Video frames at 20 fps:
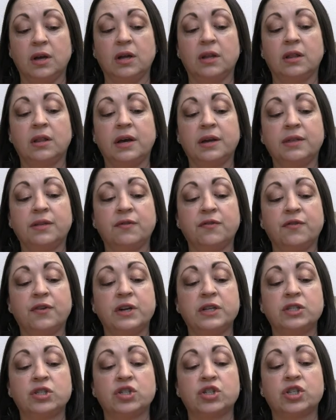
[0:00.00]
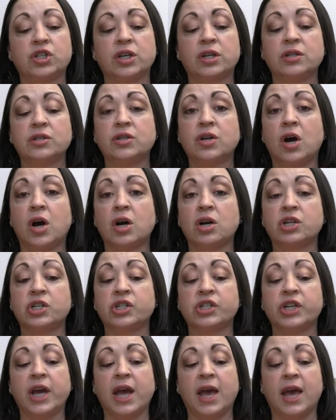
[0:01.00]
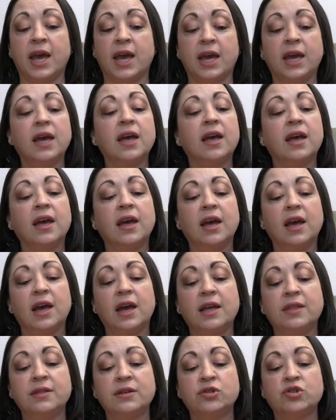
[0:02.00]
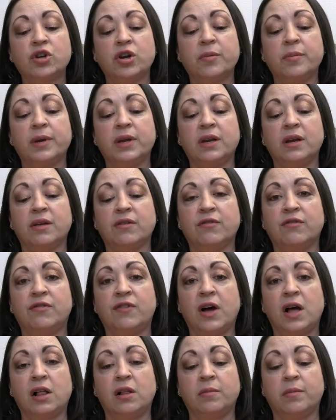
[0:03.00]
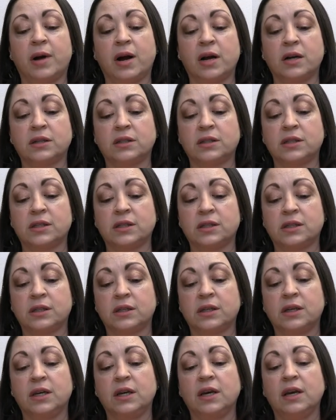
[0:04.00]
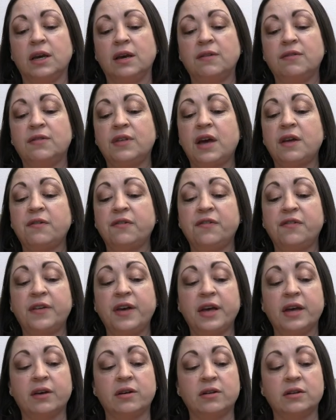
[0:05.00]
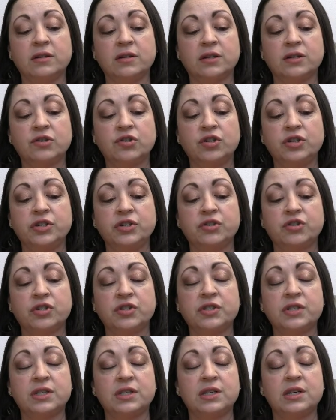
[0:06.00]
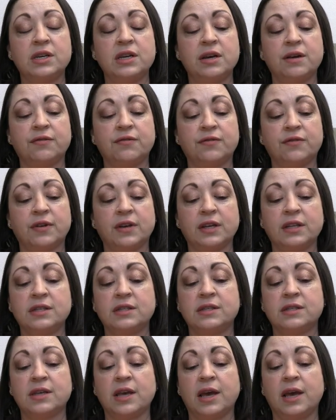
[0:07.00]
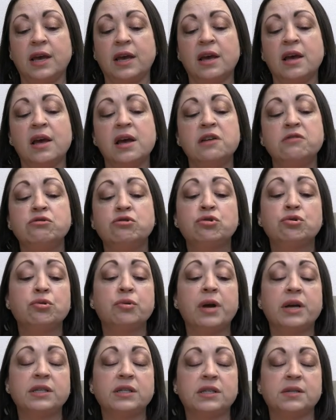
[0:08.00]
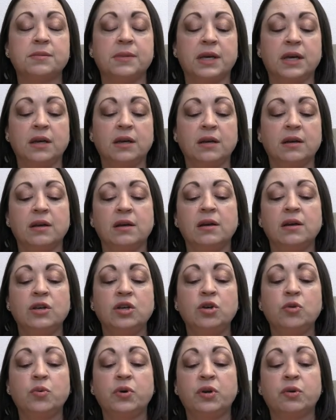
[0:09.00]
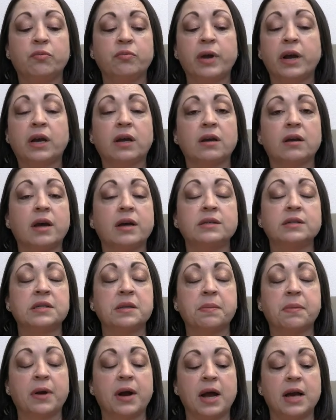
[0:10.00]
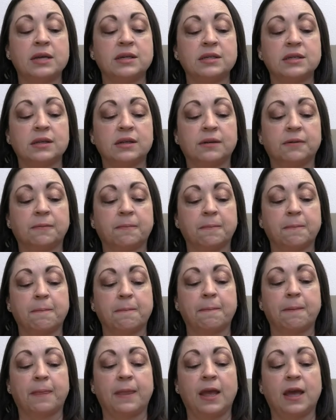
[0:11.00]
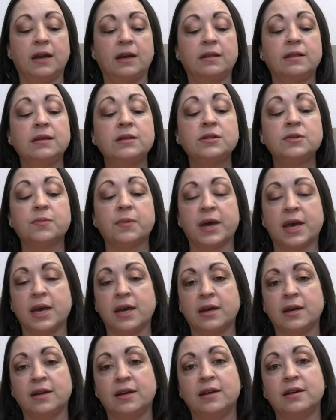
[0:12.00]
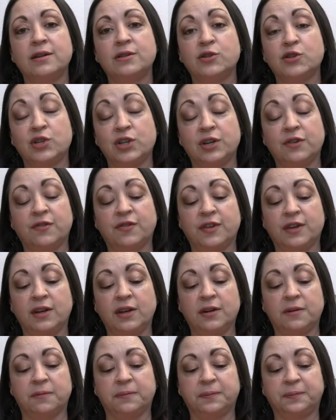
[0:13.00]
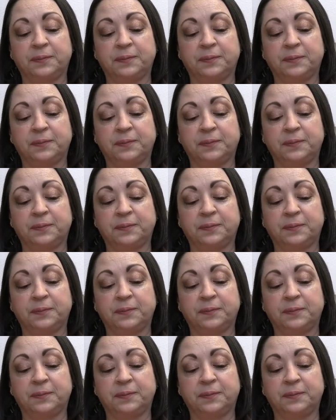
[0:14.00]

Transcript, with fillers: like the French Target and the German Walmart. If that failed, she'd just sniff and say, Trust me, you wouldn't recognize the brand and in this way she had fit in.